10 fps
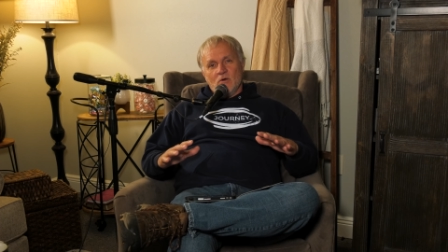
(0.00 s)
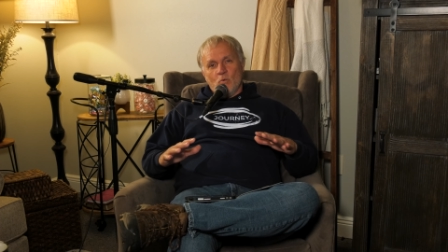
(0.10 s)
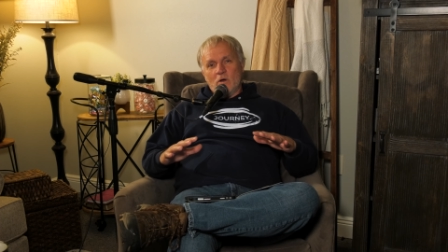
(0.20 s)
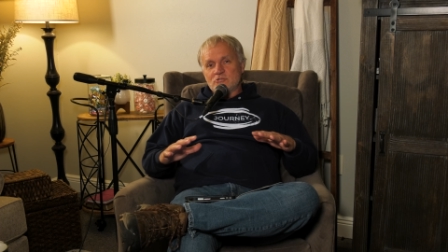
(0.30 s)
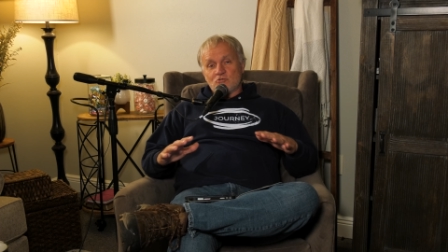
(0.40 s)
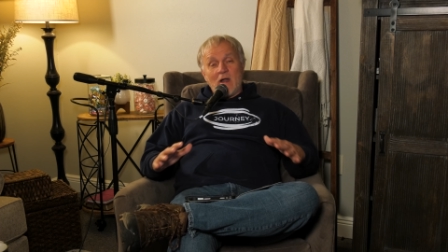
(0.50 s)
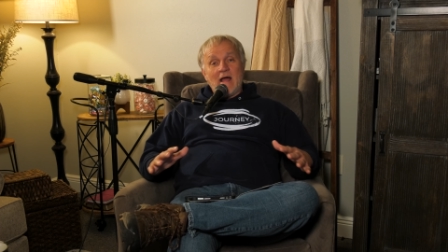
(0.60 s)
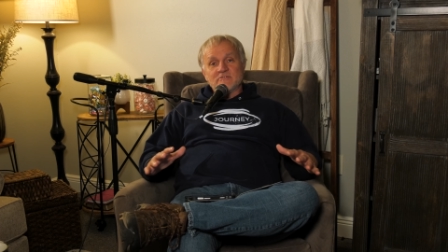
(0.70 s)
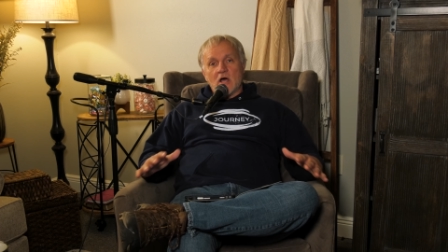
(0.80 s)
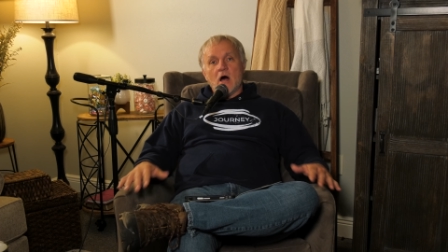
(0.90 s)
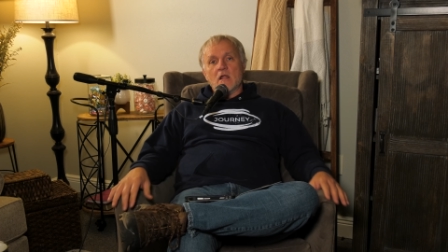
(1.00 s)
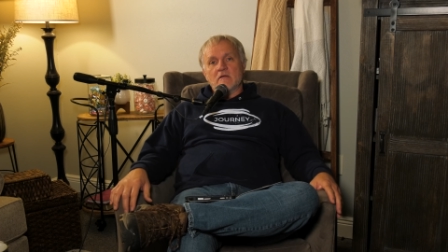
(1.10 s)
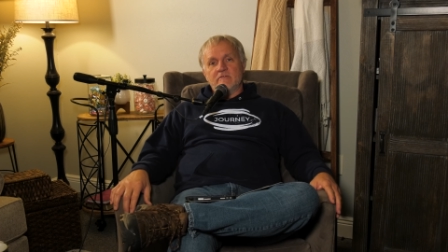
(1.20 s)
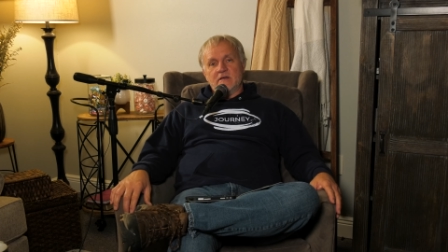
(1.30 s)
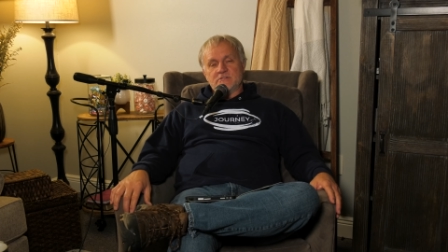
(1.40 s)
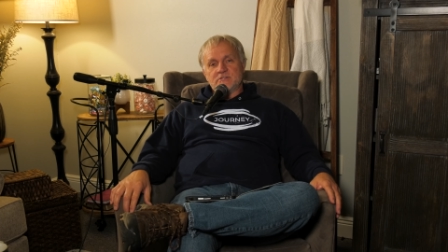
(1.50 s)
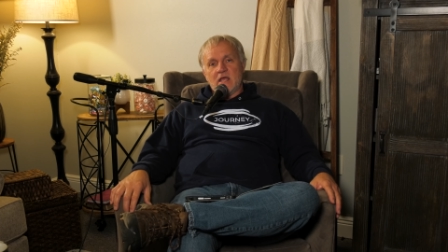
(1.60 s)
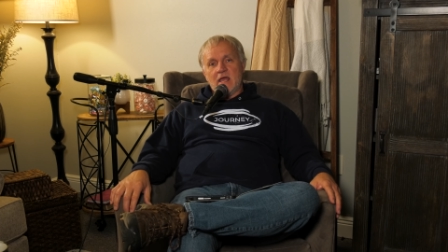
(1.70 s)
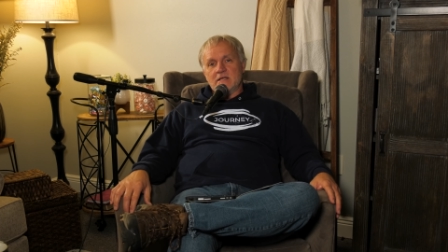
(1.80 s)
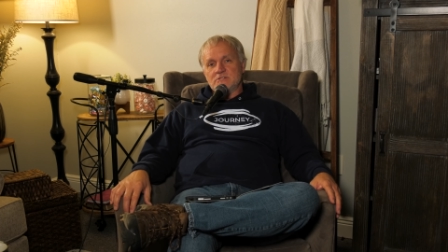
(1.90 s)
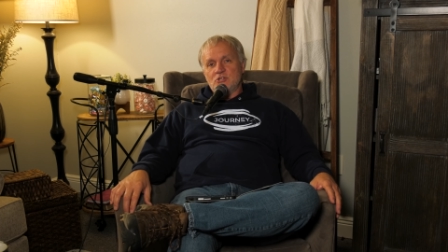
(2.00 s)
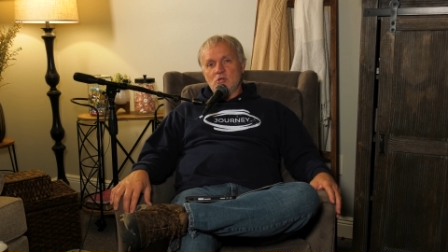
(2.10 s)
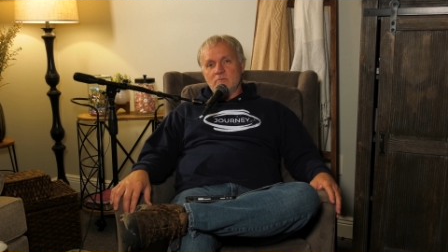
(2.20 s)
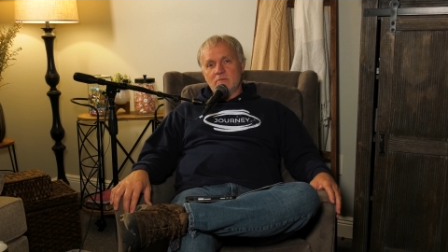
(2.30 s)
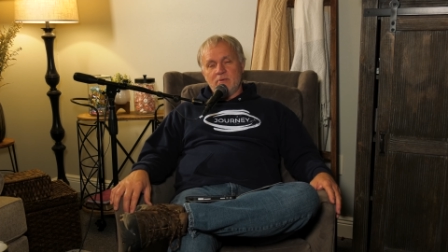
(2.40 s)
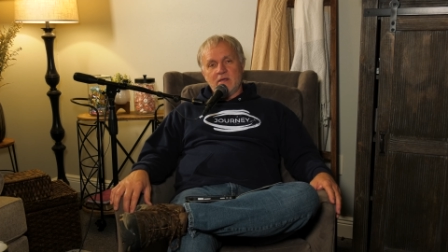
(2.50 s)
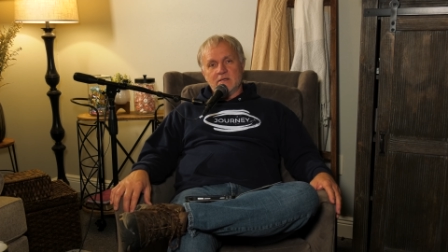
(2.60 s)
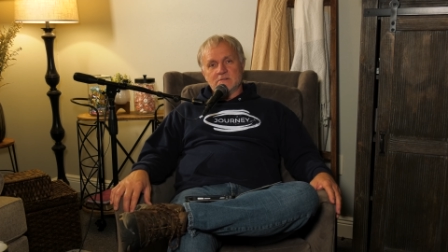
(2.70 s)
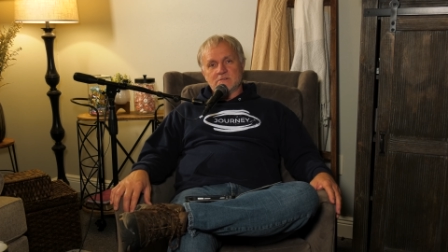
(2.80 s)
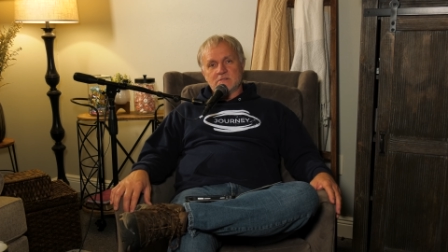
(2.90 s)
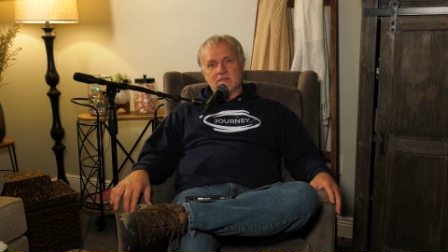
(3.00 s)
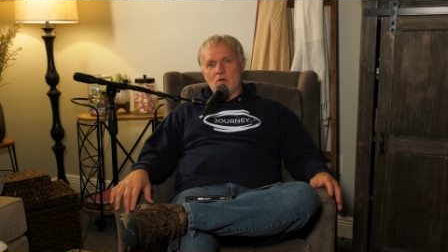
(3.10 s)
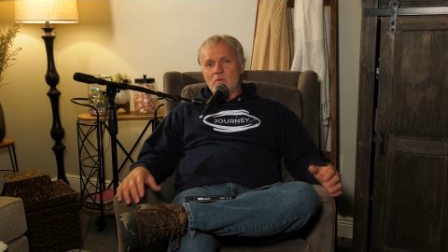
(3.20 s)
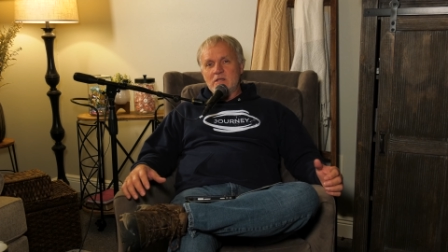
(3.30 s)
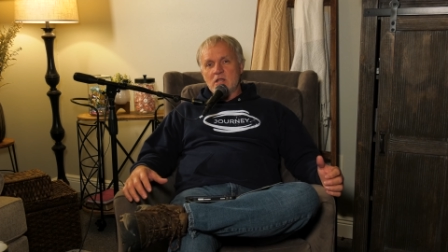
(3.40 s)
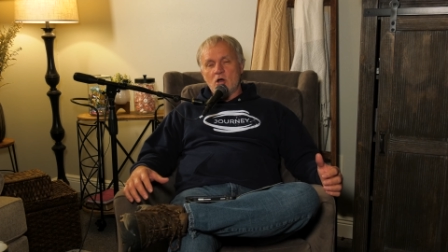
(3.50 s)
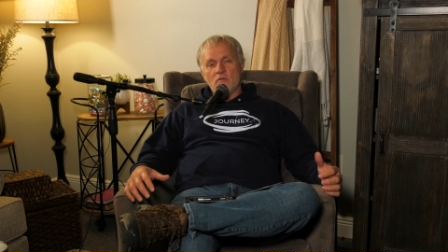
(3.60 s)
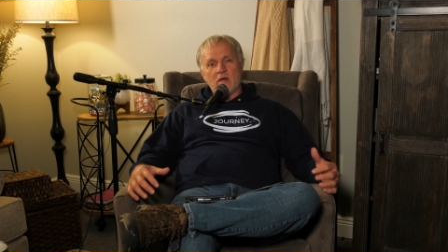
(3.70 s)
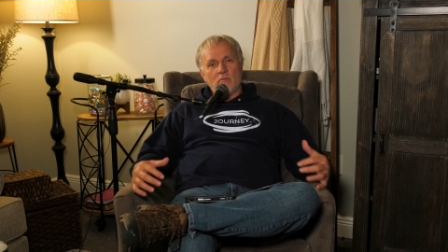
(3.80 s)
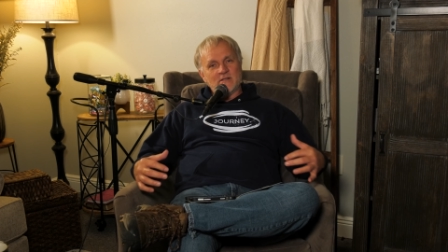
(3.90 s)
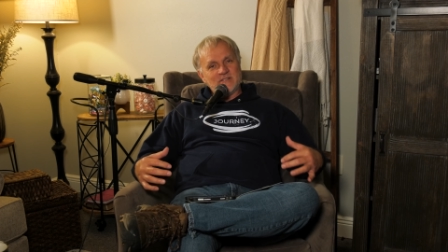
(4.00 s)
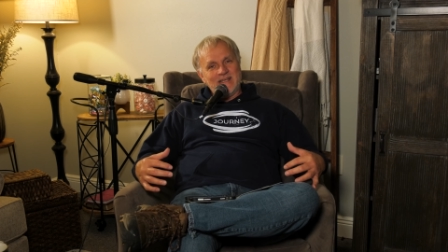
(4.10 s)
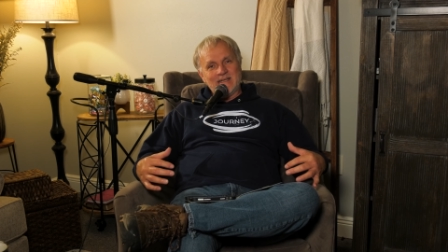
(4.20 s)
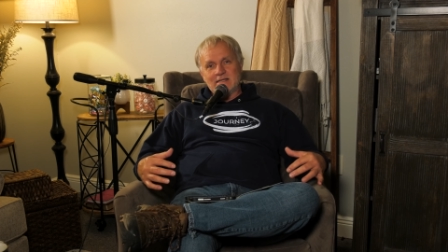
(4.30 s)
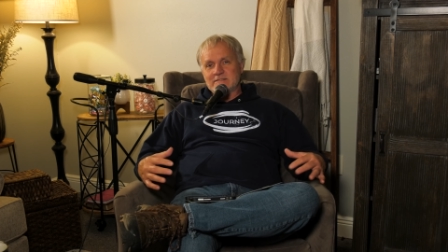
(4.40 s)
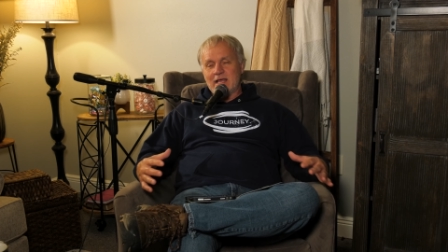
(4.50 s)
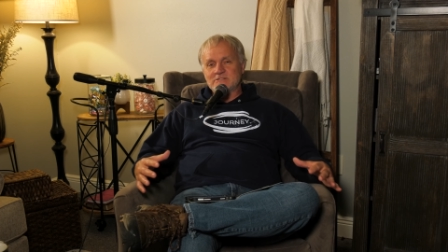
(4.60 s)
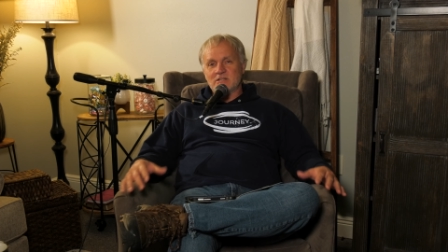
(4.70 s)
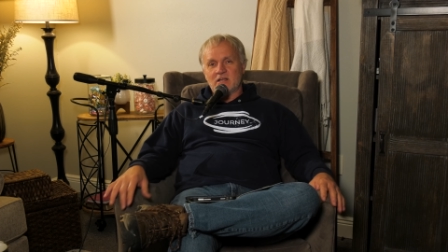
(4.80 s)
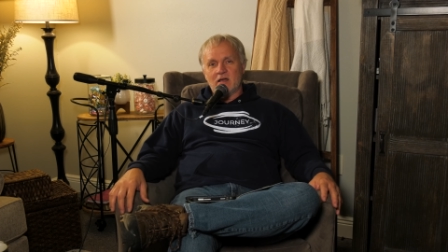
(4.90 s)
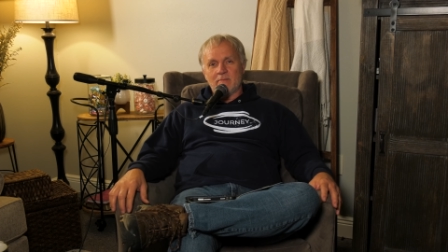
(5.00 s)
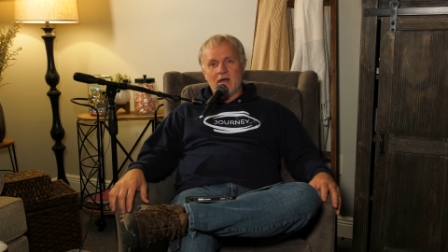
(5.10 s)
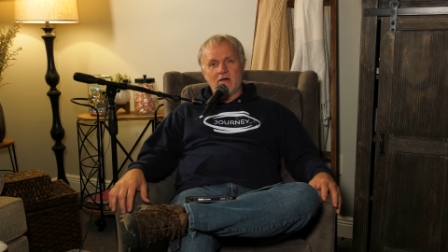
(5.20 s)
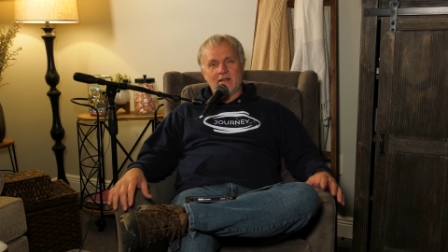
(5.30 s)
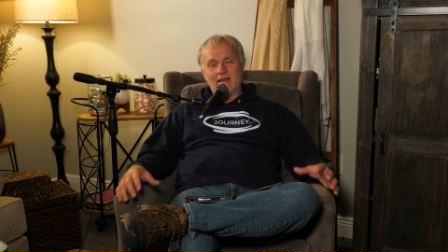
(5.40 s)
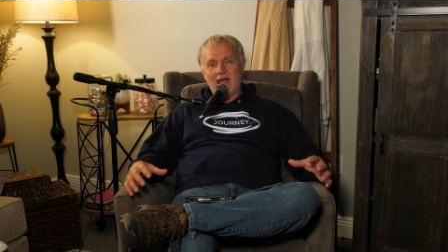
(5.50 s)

what drives all of us as human beings that we know that what's in us has to come out and